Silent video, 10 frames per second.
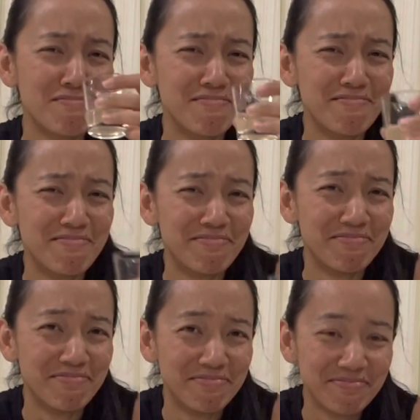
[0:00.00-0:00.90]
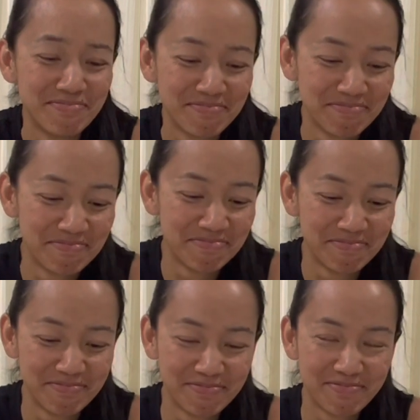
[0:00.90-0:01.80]

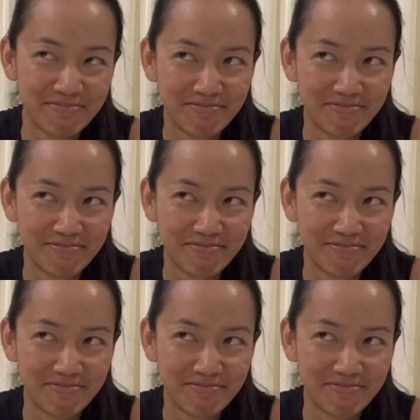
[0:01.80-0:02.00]
Nobody speaks.